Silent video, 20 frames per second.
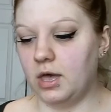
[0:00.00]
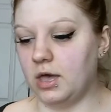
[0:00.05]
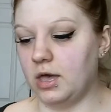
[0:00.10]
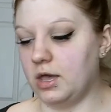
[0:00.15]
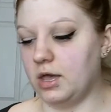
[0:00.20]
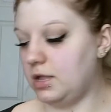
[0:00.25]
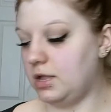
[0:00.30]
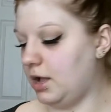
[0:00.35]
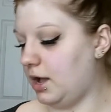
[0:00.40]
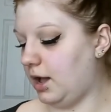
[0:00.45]

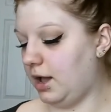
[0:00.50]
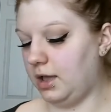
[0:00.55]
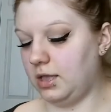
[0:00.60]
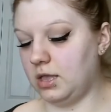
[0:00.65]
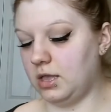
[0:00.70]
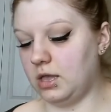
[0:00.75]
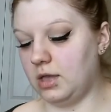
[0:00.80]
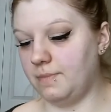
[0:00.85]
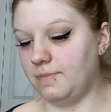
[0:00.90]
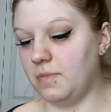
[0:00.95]
And I
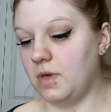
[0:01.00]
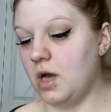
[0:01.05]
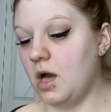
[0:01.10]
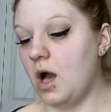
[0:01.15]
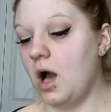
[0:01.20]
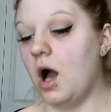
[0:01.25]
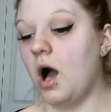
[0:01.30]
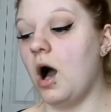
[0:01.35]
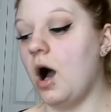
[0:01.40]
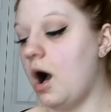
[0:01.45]
am
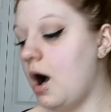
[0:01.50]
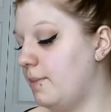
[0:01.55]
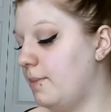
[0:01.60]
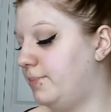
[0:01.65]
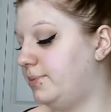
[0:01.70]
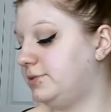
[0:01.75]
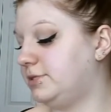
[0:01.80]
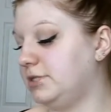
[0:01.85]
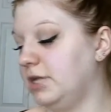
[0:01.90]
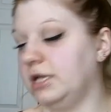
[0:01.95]

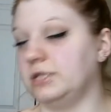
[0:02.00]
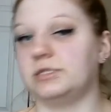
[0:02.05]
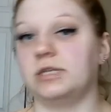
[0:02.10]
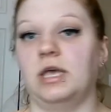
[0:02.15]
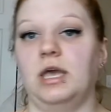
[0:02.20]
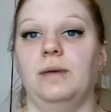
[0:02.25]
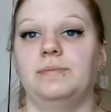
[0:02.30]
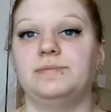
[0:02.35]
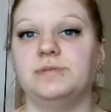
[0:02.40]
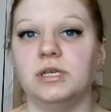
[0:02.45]
obsessed.
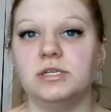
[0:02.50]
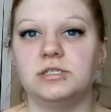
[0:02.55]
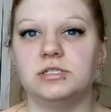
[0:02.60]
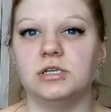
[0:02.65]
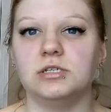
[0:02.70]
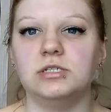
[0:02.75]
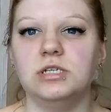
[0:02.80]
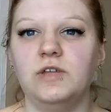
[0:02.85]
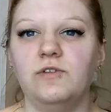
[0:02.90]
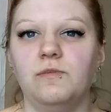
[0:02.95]
Okay, obsessed
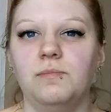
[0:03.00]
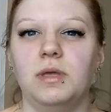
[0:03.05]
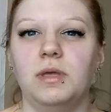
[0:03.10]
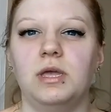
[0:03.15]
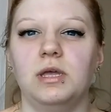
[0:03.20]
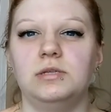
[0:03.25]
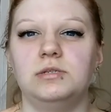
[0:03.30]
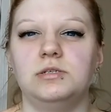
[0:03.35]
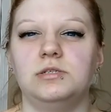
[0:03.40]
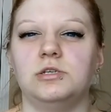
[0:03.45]
doesn't even
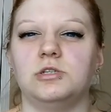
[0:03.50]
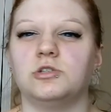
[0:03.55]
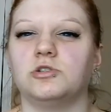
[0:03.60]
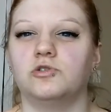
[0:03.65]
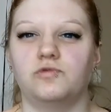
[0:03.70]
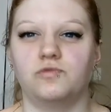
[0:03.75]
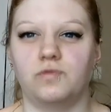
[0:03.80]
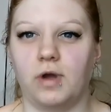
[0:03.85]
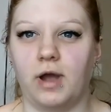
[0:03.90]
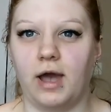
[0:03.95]
begin to
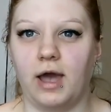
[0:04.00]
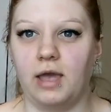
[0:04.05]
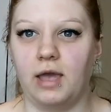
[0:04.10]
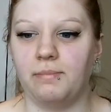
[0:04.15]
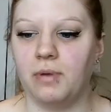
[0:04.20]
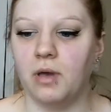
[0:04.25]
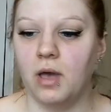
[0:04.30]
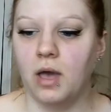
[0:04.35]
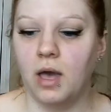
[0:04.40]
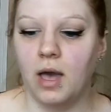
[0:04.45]

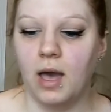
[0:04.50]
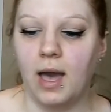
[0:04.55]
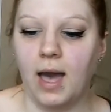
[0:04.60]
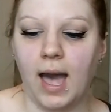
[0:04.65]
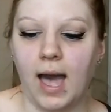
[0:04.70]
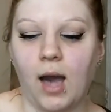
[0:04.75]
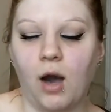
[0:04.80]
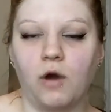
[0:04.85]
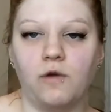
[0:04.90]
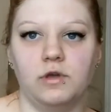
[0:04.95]
describe
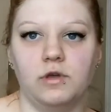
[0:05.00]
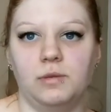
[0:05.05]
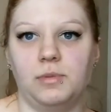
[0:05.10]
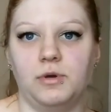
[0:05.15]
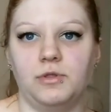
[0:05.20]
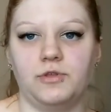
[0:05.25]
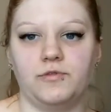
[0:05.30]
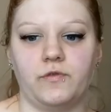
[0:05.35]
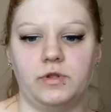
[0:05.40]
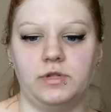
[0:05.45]
how I feel
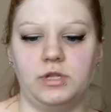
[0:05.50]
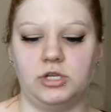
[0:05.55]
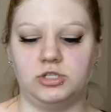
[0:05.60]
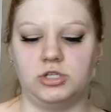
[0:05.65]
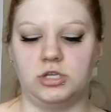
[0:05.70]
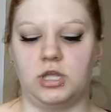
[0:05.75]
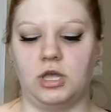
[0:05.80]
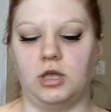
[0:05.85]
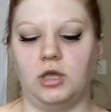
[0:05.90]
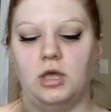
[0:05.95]
about this
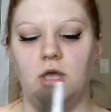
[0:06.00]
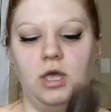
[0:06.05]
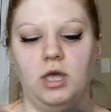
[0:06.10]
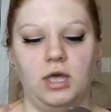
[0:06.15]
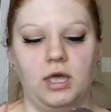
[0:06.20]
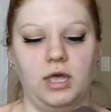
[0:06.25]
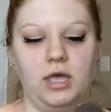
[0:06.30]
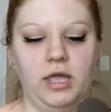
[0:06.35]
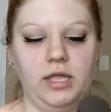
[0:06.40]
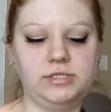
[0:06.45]
foundation. Okay,
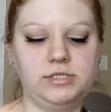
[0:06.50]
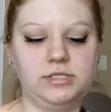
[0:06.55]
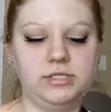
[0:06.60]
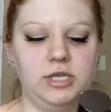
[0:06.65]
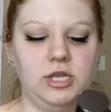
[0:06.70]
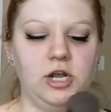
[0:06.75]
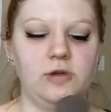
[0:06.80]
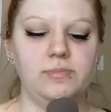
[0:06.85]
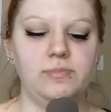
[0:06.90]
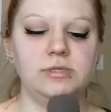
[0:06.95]
it's
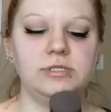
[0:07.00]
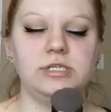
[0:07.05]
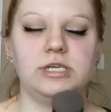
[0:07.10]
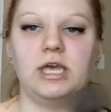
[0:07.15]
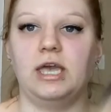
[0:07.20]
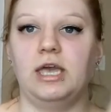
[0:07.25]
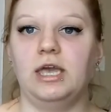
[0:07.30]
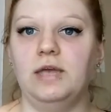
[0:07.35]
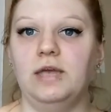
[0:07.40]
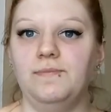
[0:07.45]
the Urban
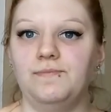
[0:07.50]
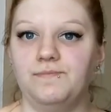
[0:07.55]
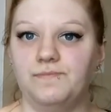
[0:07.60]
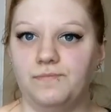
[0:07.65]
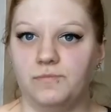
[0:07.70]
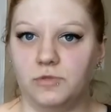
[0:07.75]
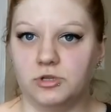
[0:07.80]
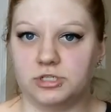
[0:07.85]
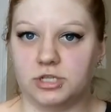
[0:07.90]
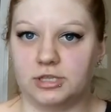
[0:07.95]
Decay,
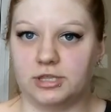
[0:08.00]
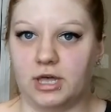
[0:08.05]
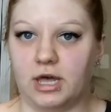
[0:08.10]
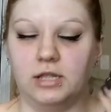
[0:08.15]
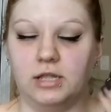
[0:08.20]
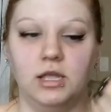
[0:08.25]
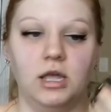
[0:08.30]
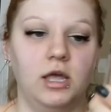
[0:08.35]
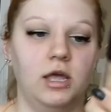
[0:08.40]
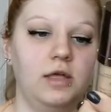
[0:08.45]
looks like
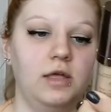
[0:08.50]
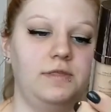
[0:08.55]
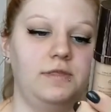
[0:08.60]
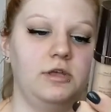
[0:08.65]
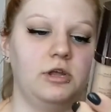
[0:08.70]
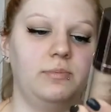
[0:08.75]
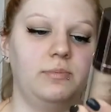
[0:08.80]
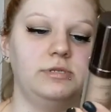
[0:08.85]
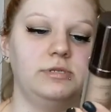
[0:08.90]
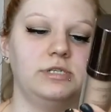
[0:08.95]
that.
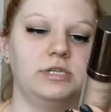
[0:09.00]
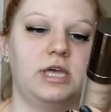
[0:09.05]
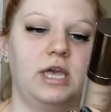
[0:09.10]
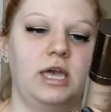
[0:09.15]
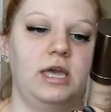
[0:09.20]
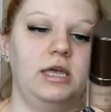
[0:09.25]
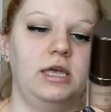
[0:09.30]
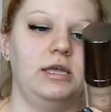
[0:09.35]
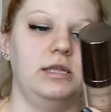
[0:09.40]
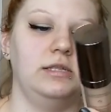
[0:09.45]
The Urban
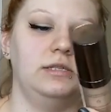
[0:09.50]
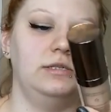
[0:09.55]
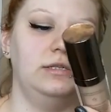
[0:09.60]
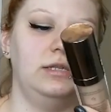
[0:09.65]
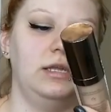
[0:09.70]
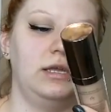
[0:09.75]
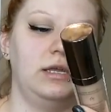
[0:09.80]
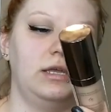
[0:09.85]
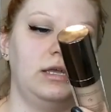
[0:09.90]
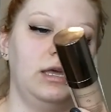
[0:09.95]
Decay
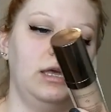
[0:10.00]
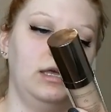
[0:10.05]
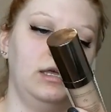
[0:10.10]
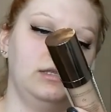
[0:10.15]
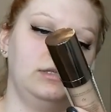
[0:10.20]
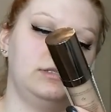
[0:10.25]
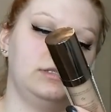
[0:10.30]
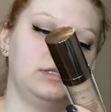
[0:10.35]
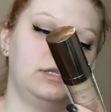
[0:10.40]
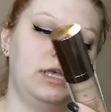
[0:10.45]

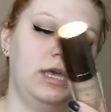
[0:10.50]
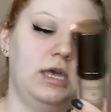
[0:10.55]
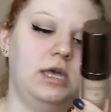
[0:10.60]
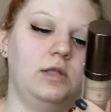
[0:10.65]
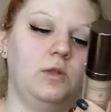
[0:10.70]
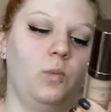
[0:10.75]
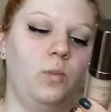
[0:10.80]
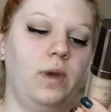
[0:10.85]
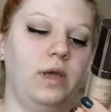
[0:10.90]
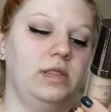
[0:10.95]
Naked
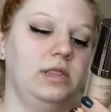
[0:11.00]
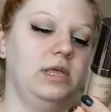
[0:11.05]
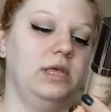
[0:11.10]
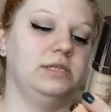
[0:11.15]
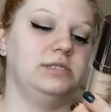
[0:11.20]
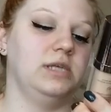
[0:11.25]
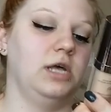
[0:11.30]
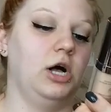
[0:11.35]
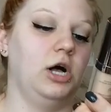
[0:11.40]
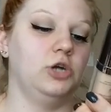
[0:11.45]
Skin
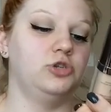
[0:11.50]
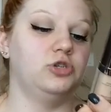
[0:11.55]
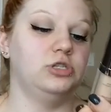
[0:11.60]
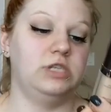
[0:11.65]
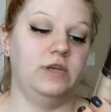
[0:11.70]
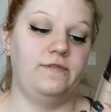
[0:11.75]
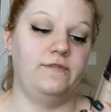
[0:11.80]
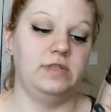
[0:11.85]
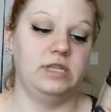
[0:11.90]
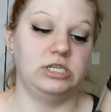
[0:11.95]
Weightless Ultra
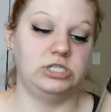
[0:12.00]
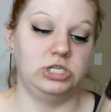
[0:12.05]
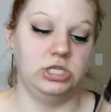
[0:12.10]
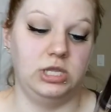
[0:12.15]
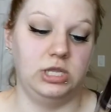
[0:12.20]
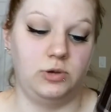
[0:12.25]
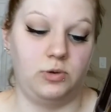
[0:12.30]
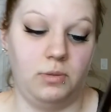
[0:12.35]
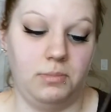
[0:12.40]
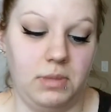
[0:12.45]

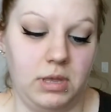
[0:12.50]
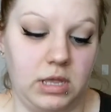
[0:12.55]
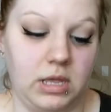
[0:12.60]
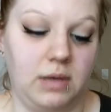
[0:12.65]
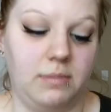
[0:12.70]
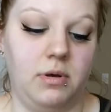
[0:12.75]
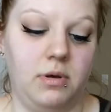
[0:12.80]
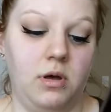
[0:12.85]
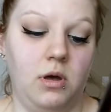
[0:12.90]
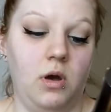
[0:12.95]
Definition Liquid
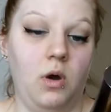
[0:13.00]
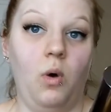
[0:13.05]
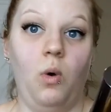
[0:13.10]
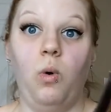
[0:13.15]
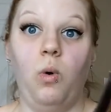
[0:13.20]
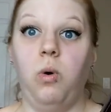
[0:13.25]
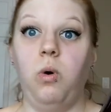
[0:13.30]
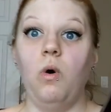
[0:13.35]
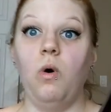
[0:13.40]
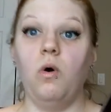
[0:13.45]
Makeup.
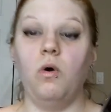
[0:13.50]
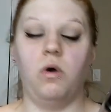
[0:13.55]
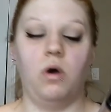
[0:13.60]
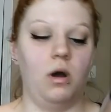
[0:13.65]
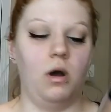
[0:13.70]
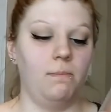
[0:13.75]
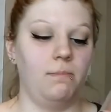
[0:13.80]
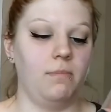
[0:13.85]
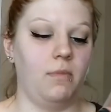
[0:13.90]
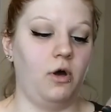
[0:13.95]
Whew!
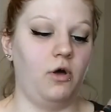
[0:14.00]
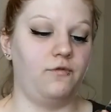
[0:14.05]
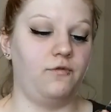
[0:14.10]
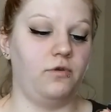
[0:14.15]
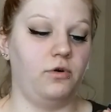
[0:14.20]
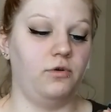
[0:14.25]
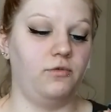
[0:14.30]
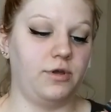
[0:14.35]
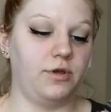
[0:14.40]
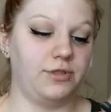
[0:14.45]

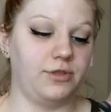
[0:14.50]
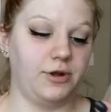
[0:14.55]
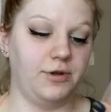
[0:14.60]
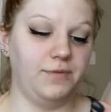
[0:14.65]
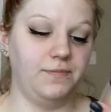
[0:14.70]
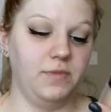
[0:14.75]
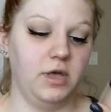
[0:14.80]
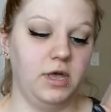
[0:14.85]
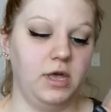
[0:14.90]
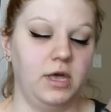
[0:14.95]
Mouthful right
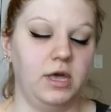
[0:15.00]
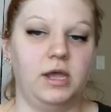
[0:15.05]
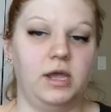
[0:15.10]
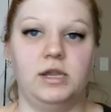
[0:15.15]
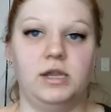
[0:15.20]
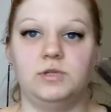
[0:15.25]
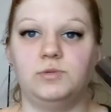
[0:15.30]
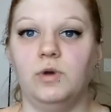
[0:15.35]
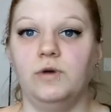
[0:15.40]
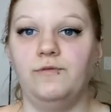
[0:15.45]
there.
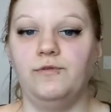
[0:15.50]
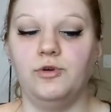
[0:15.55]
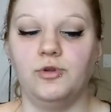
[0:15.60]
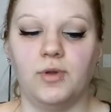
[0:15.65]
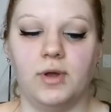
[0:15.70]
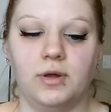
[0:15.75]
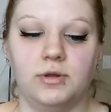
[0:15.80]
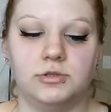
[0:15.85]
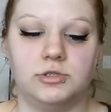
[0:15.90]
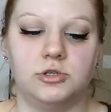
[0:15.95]
It is 1
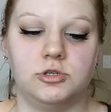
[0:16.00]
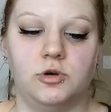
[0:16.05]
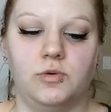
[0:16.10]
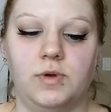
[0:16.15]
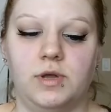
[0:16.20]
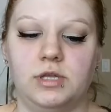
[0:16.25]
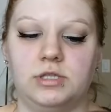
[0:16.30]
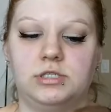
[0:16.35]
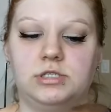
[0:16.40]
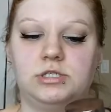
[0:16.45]
fluid ounce,
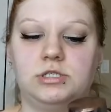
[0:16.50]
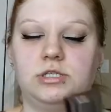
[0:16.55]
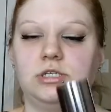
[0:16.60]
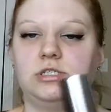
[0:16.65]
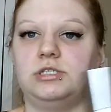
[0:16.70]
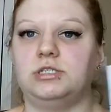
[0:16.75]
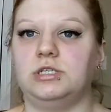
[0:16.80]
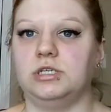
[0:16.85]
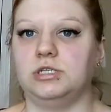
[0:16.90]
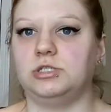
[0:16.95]
so it's
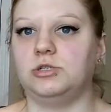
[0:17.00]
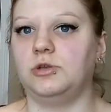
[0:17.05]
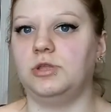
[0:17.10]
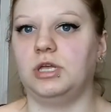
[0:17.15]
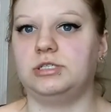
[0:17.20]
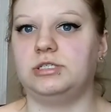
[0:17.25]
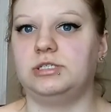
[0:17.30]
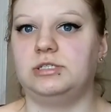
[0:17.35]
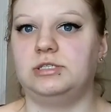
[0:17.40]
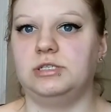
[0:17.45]
this. So
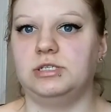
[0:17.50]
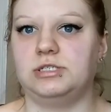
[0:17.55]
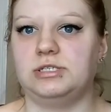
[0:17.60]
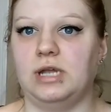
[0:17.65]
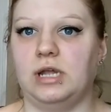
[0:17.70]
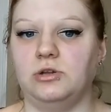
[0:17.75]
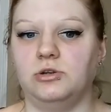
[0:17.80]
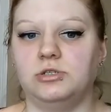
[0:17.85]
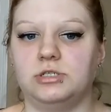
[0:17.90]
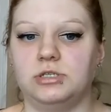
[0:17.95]
that's the
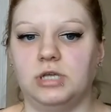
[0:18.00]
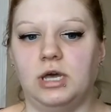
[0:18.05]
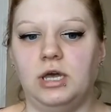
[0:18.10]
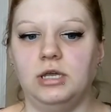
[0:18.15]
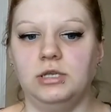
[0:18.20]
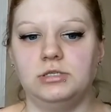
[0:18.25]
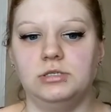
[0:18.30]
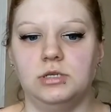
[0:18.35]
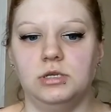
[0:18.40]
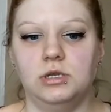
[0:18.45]
standard
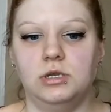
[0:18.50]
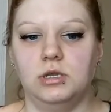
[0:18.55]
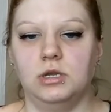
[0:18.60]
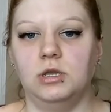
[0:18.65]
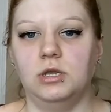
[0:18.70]
size.